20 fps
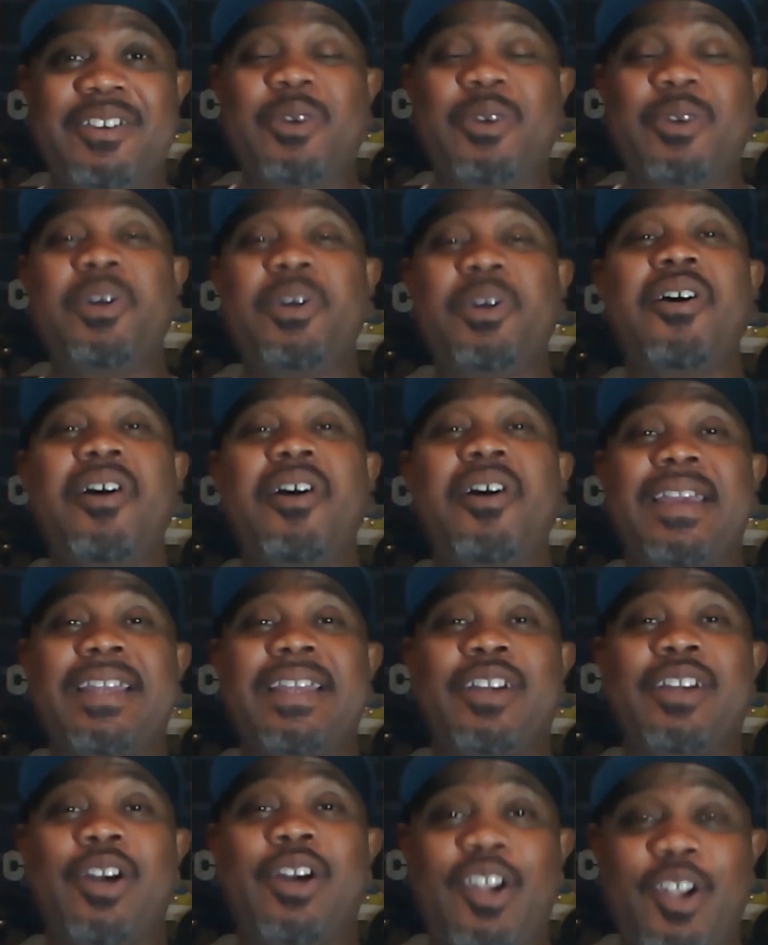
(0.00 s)
We are
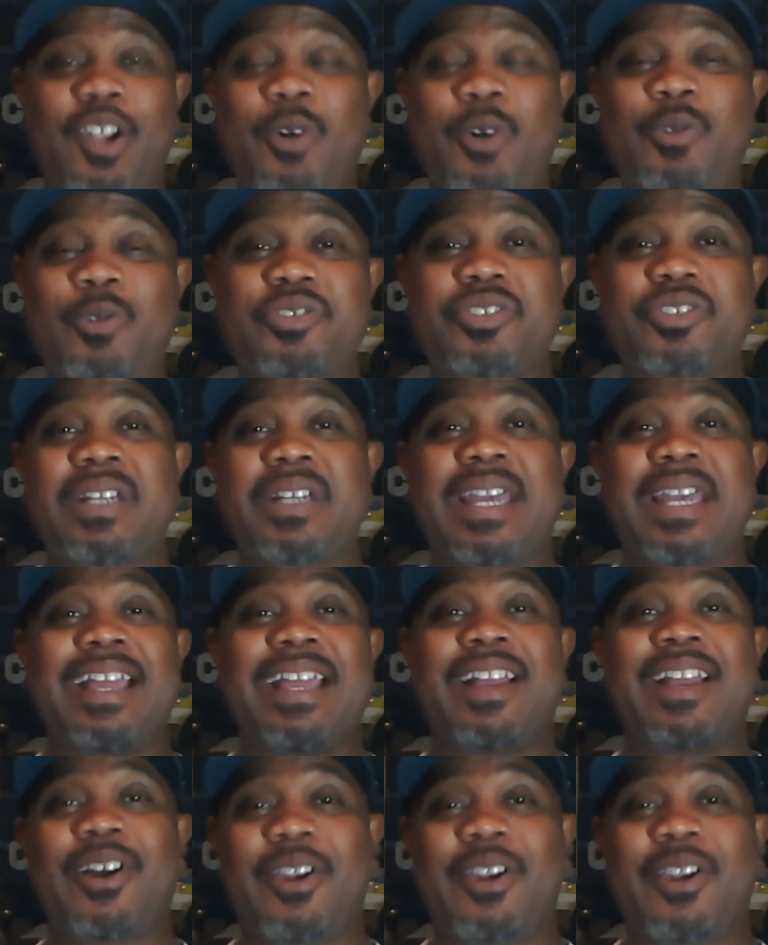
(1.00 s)
getting closer
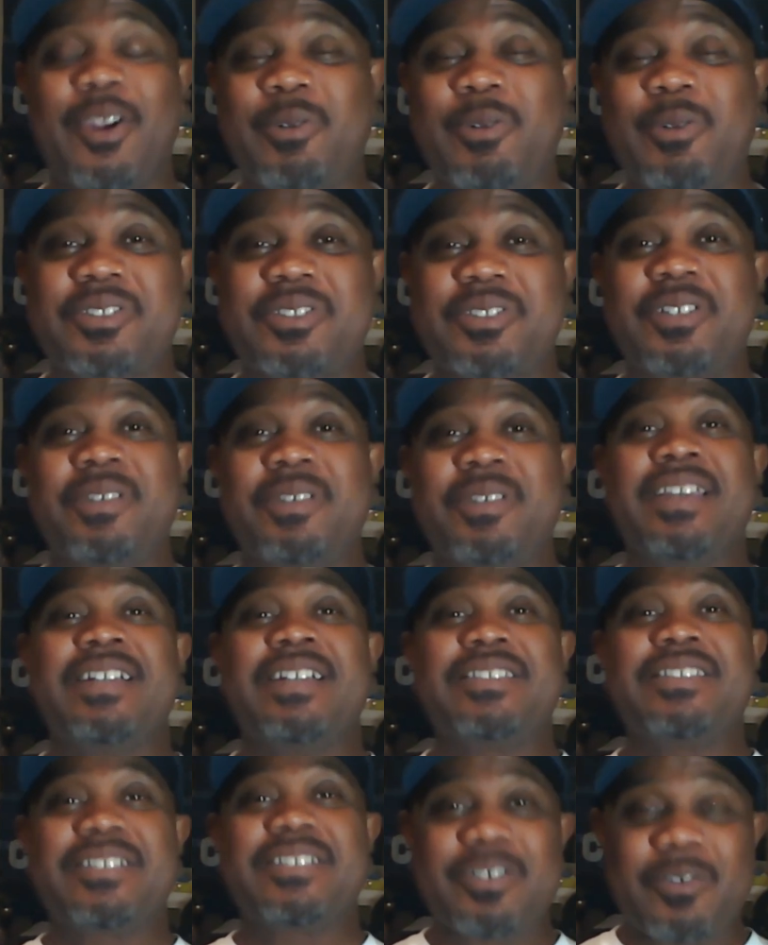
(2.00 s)
and closer
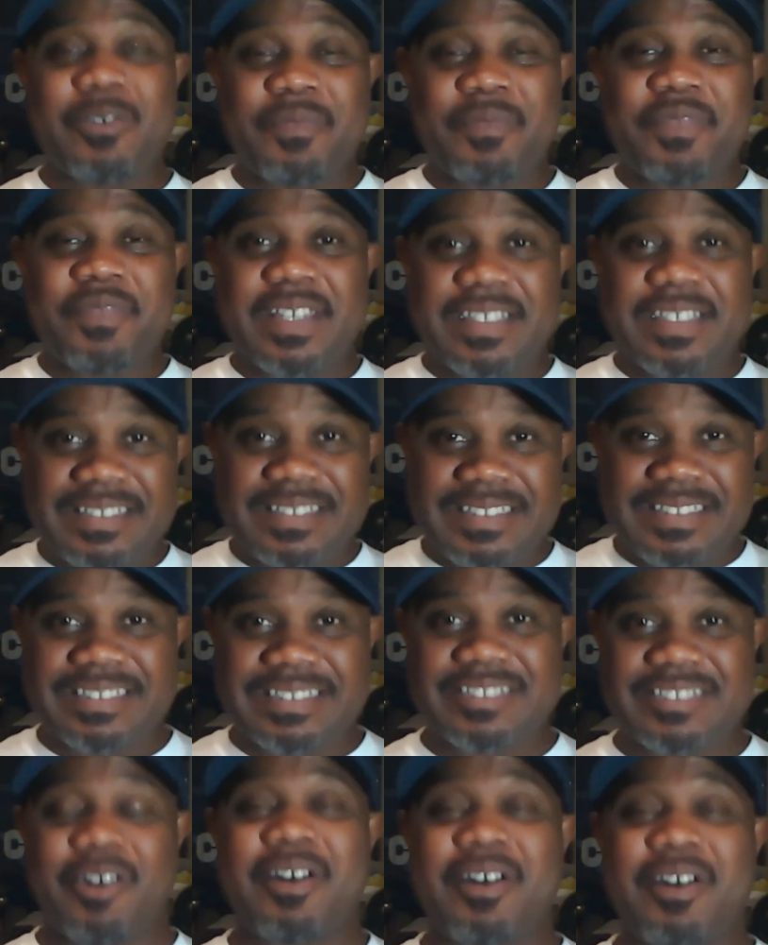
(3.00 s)
to the
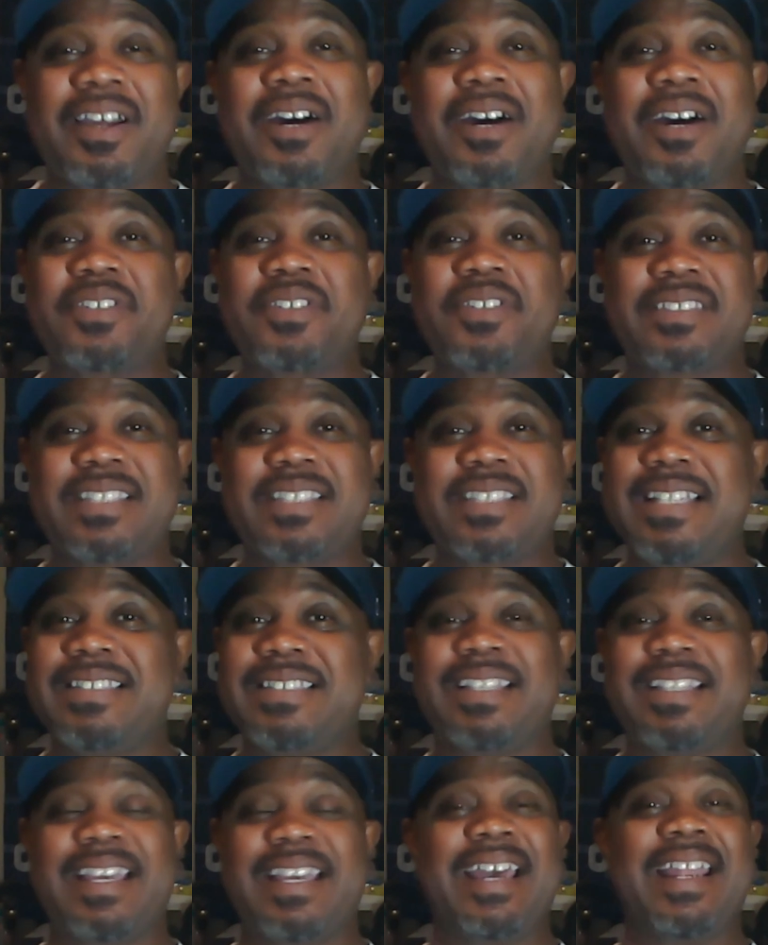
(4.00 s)
start of the
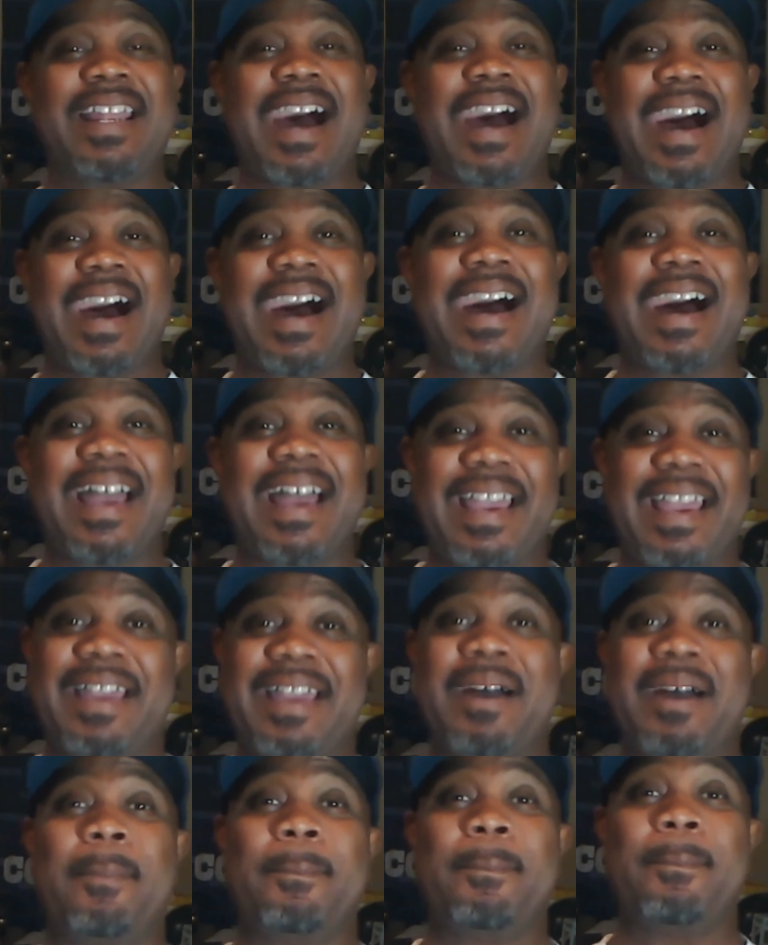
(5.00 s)
season, and I
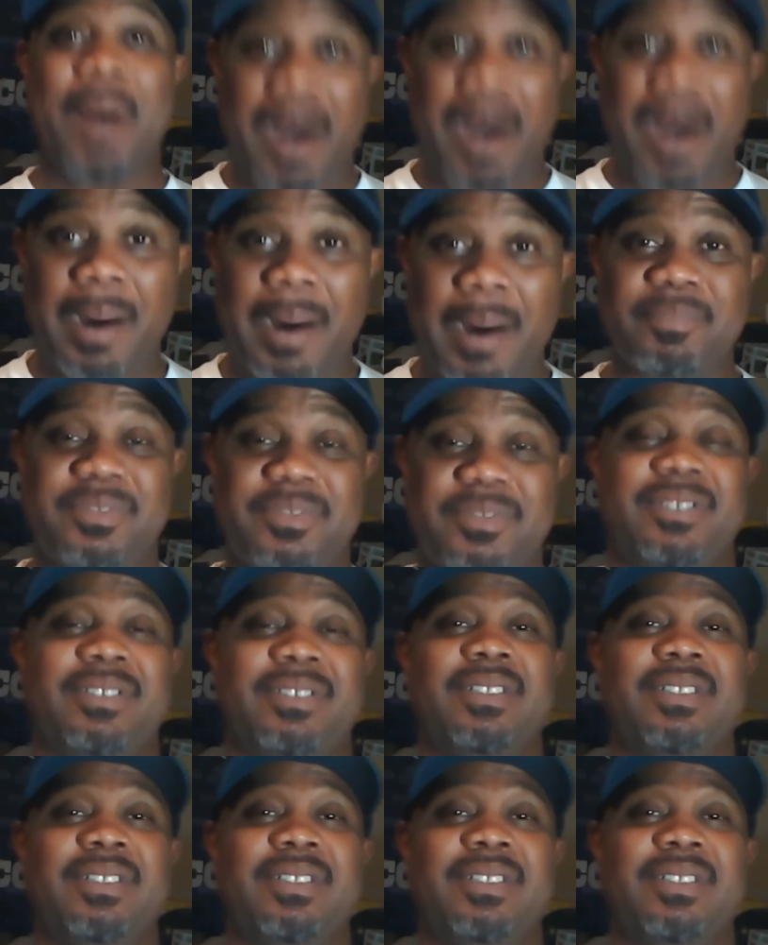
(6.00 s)
am pumped.